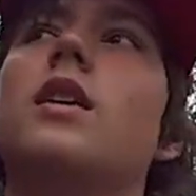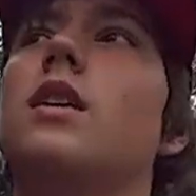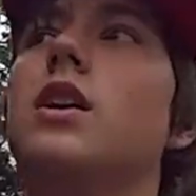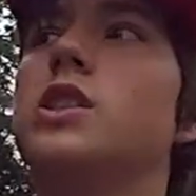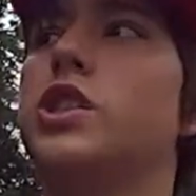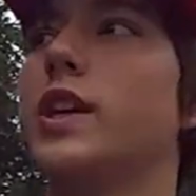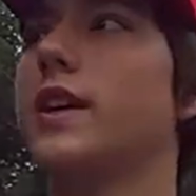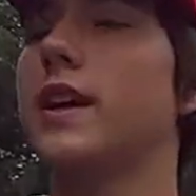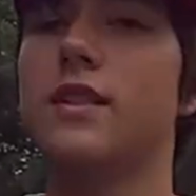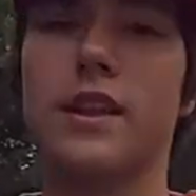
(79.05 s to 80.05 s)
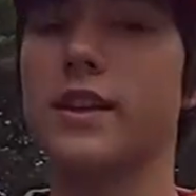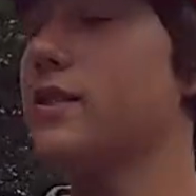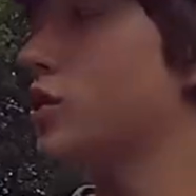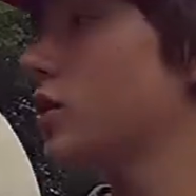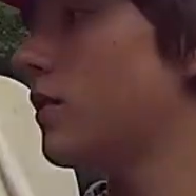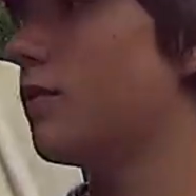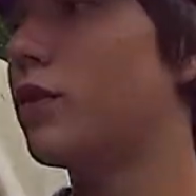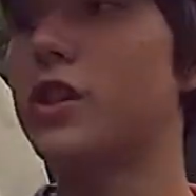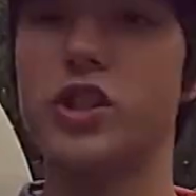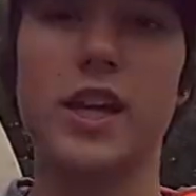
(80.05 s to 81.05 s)
a jig head, like a for
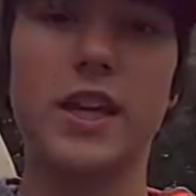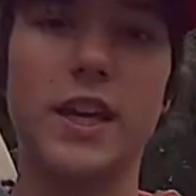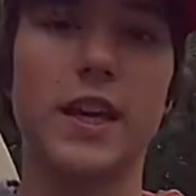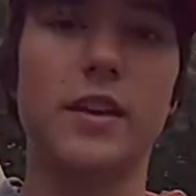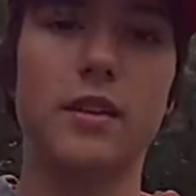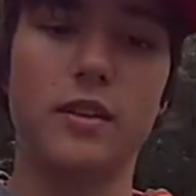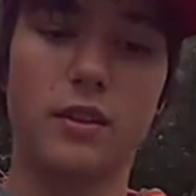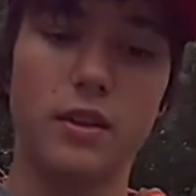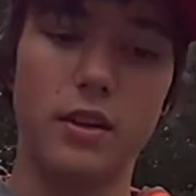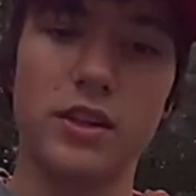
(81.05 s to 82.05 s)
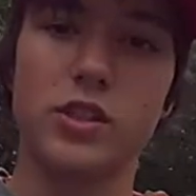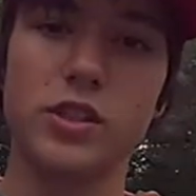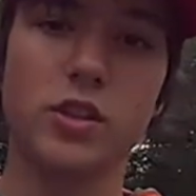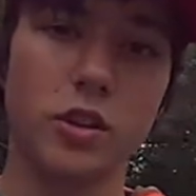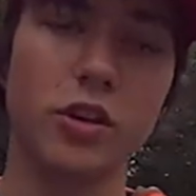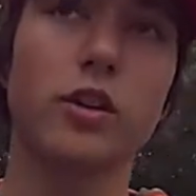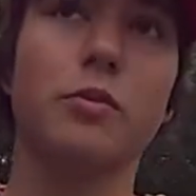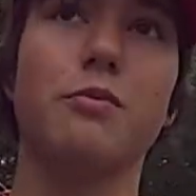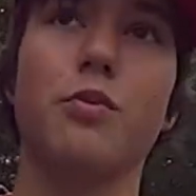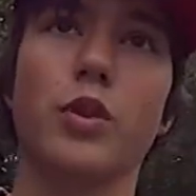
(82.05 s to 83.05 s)
a shaky head. It's just a hook
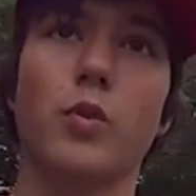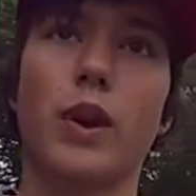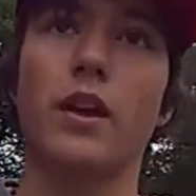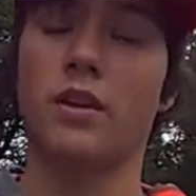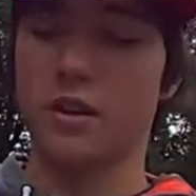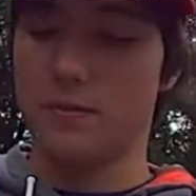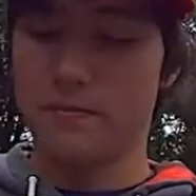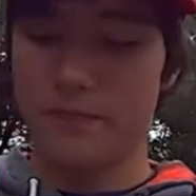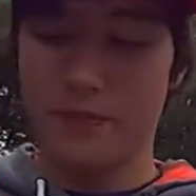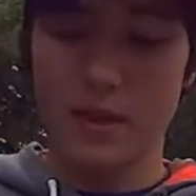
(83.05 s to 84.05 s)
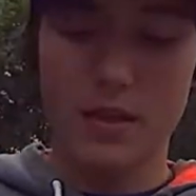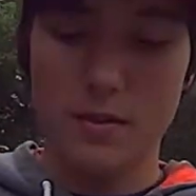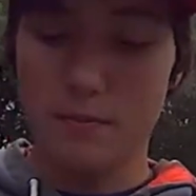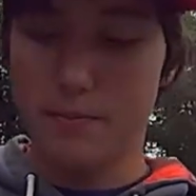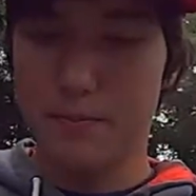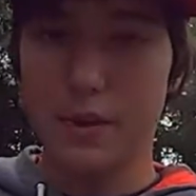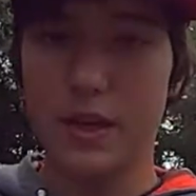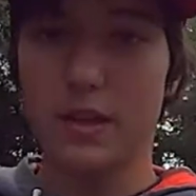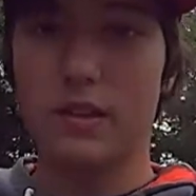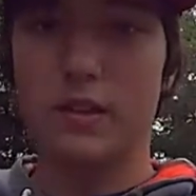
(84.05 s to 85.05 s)
with a weight on it.
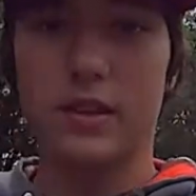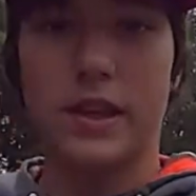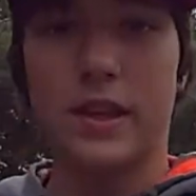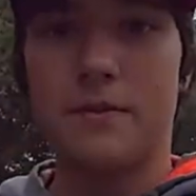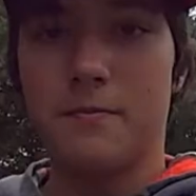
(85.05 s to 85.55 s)
But then